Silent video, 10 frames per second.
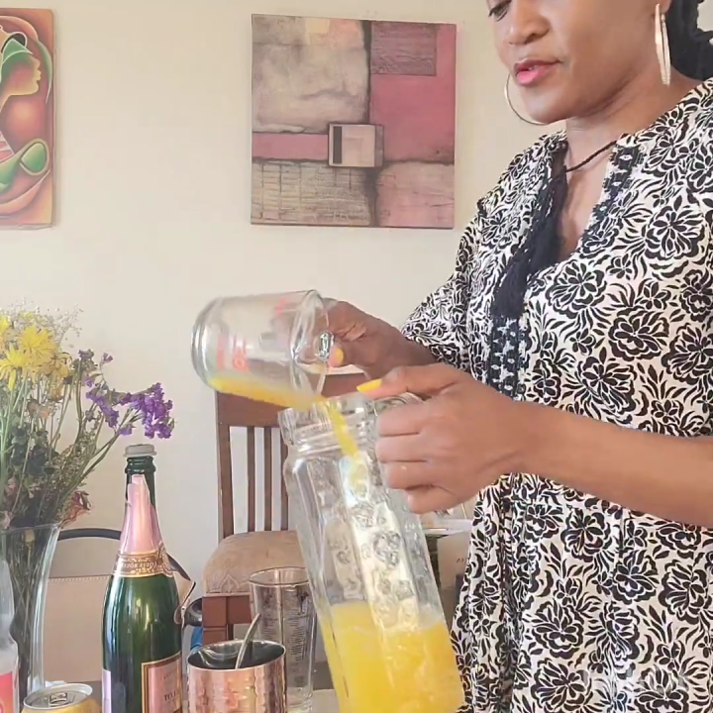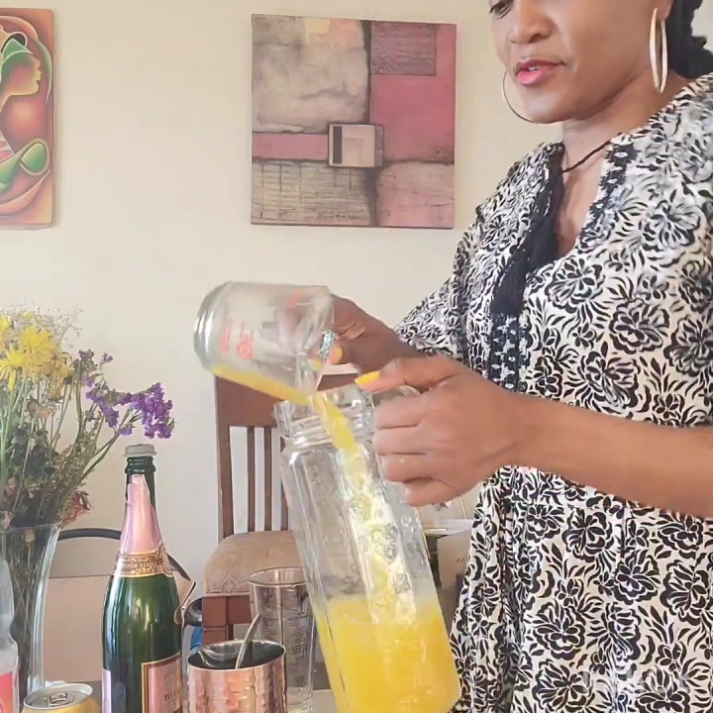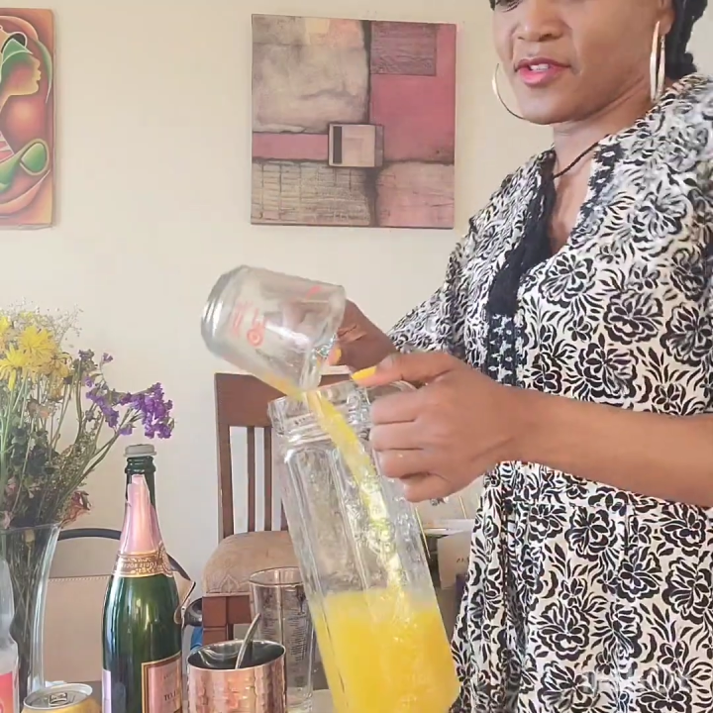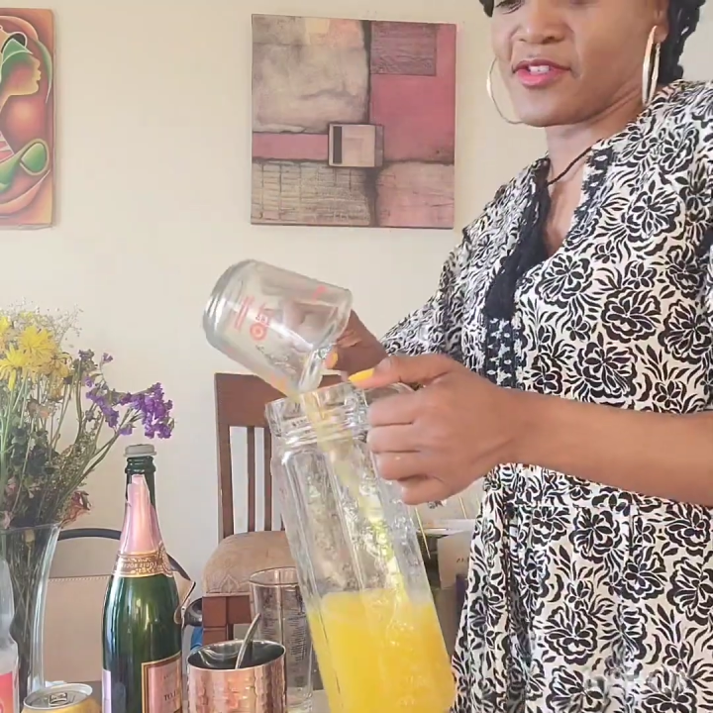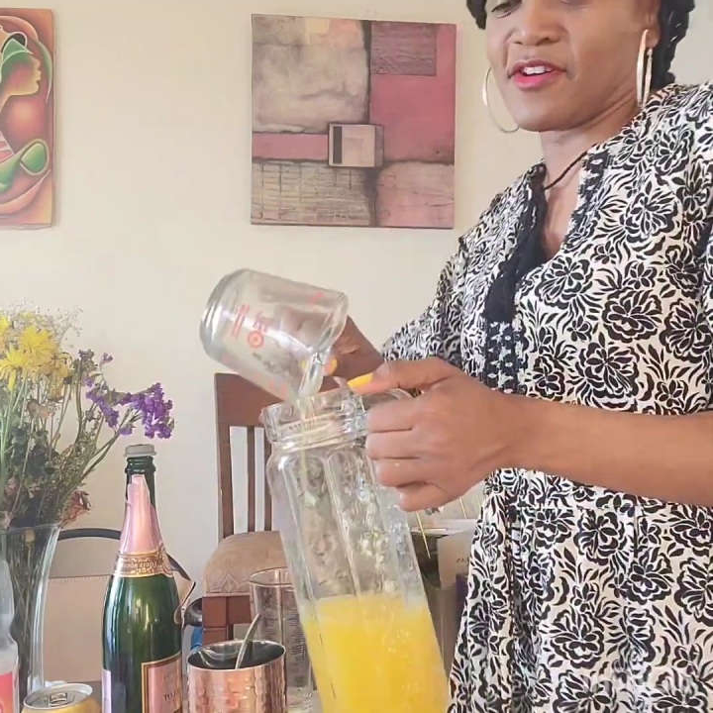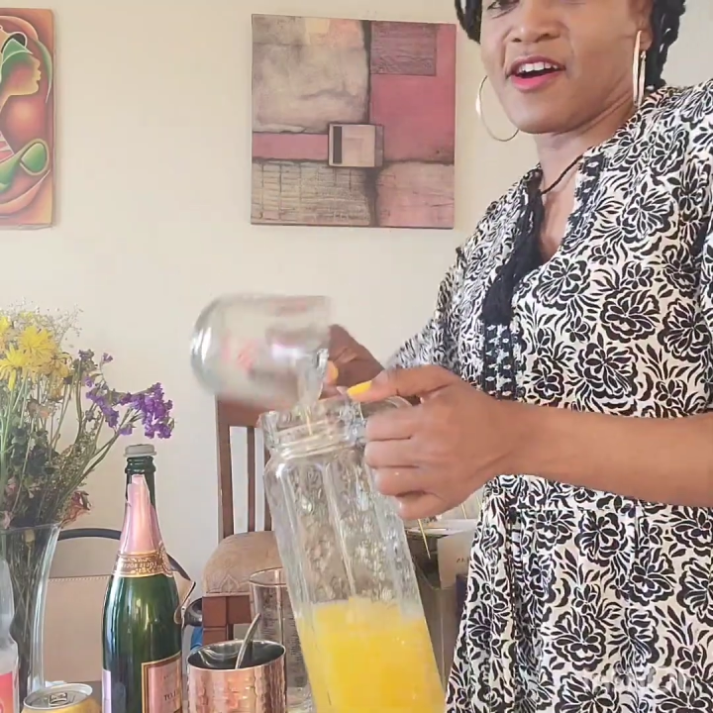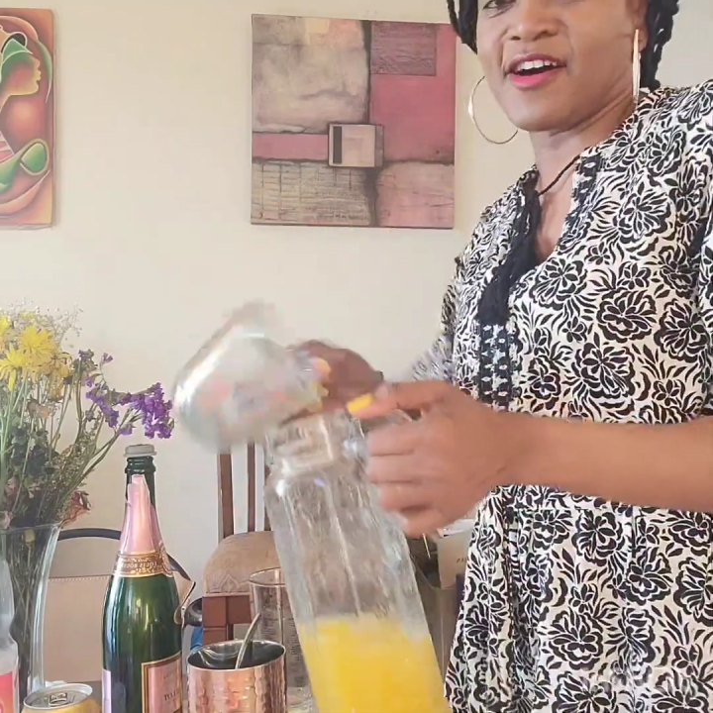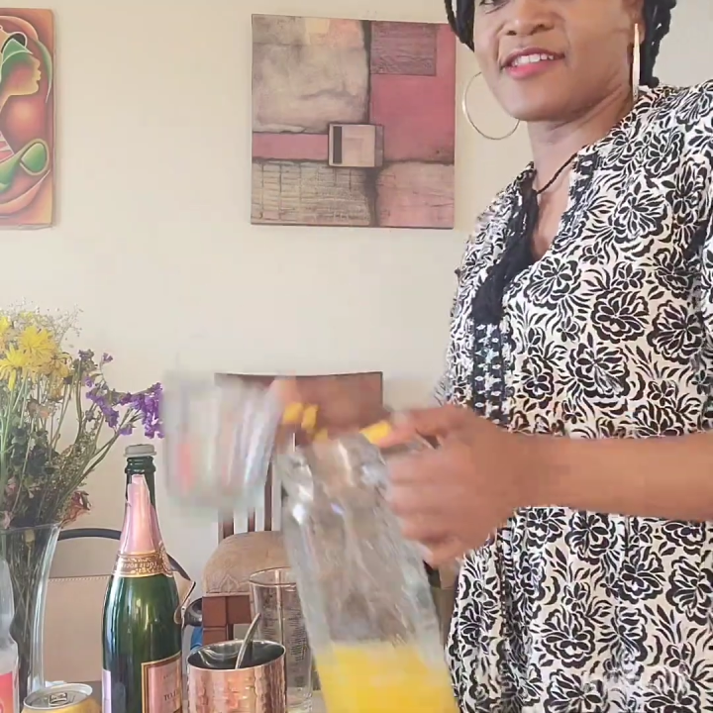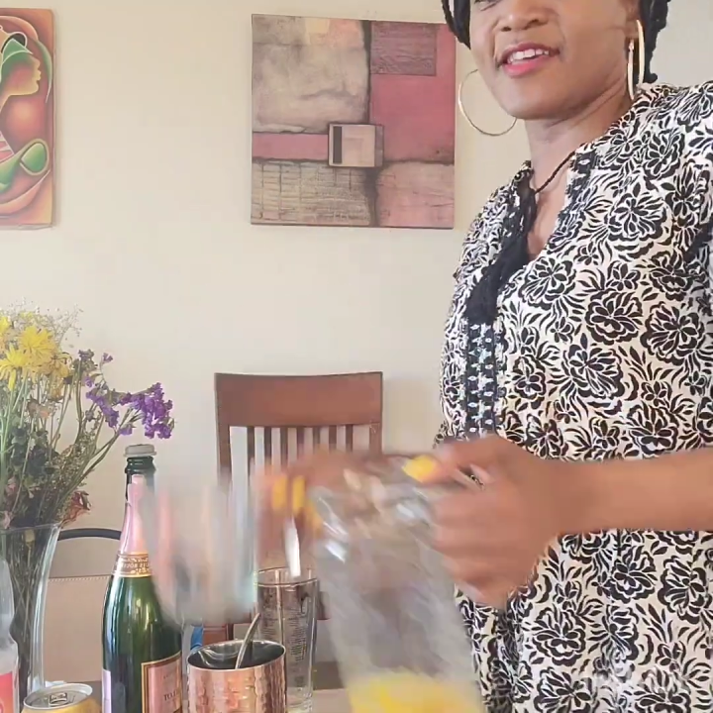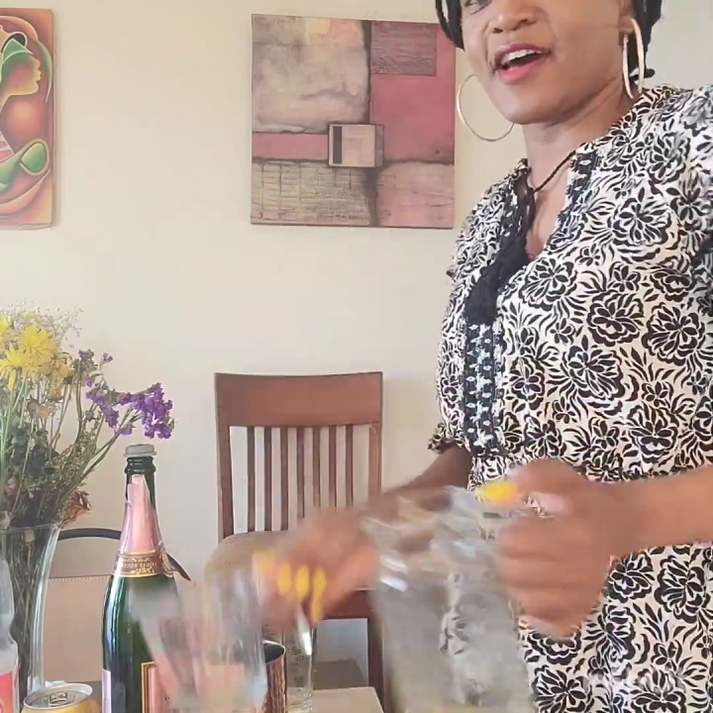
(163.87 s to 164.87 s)
it's
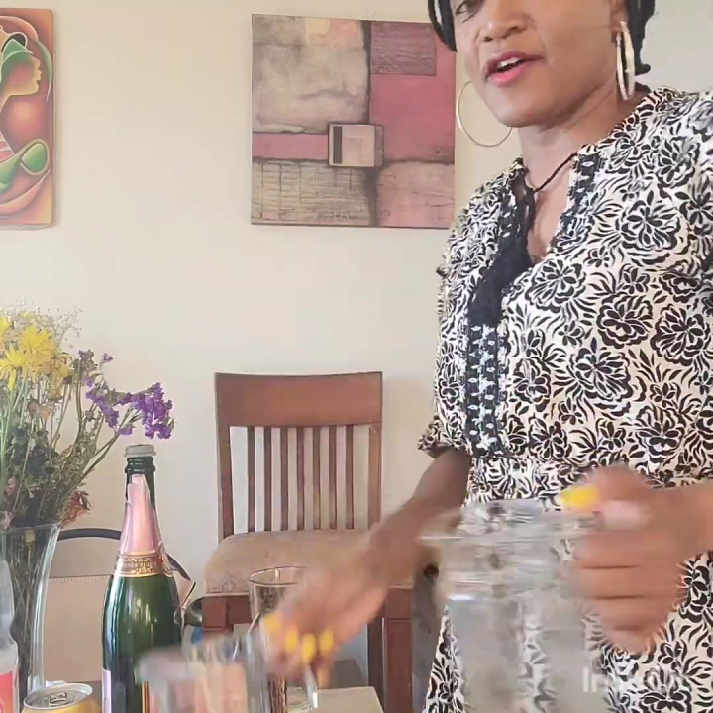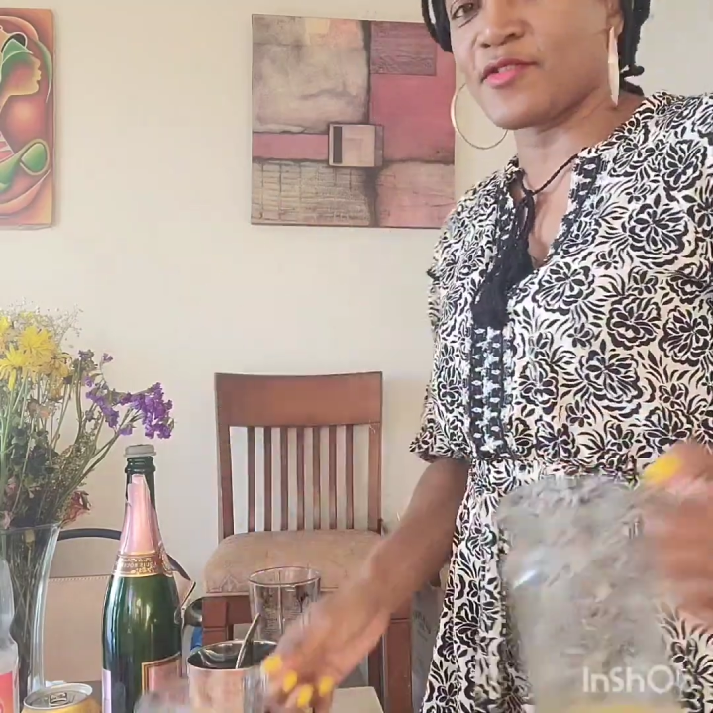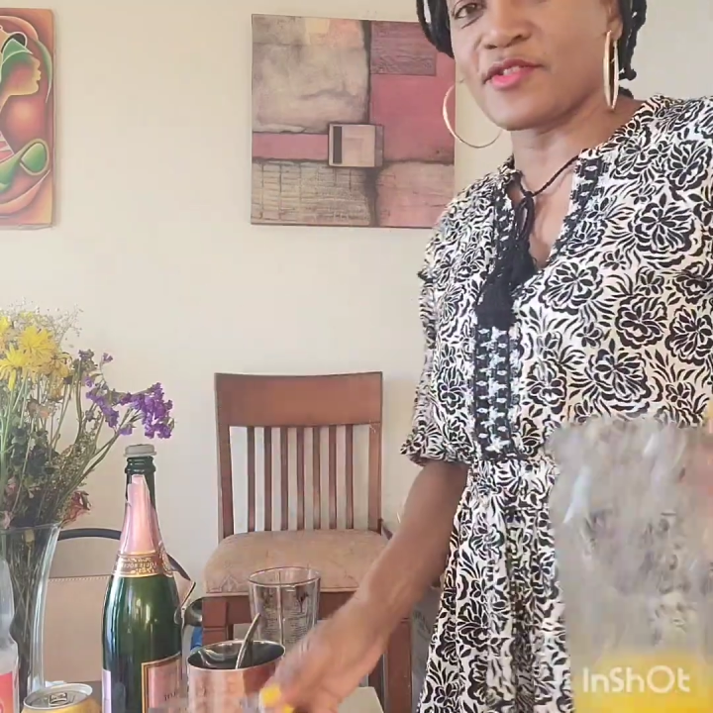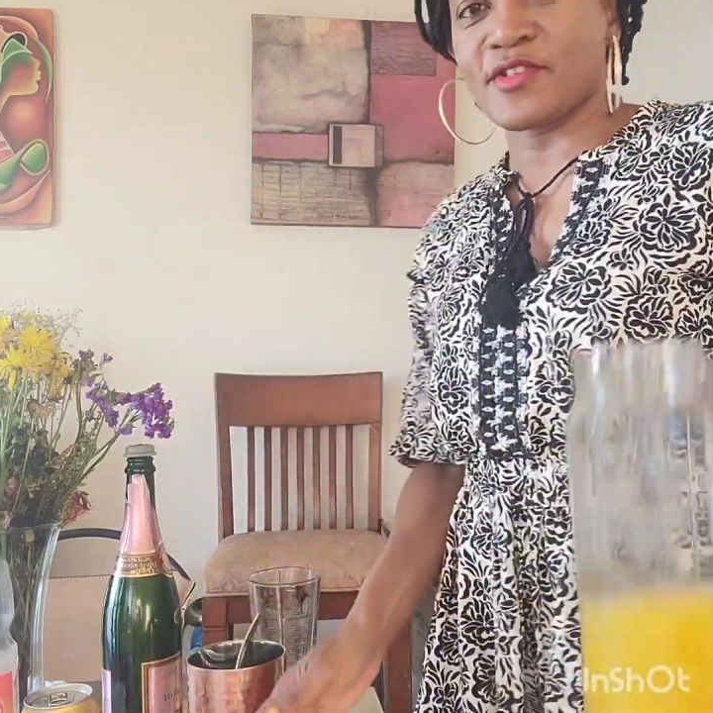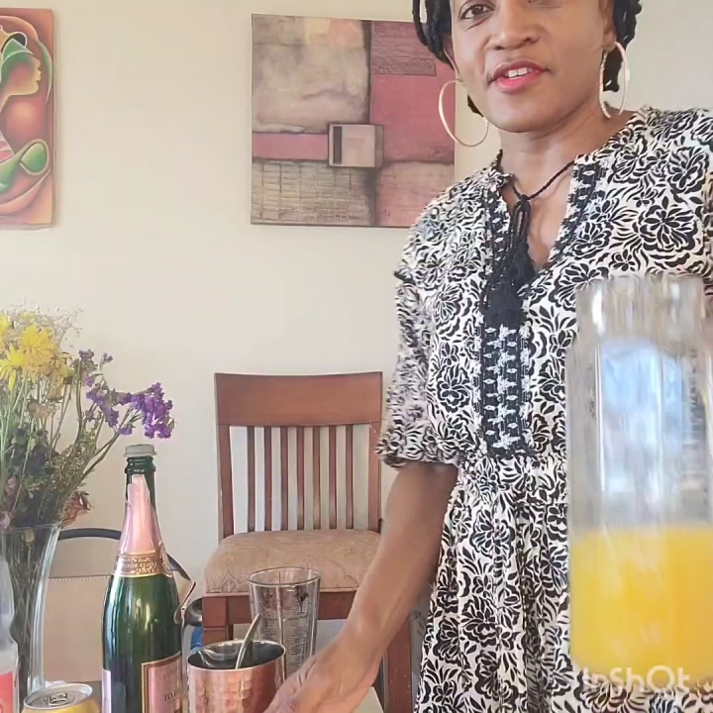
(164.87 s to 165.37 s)
hot out.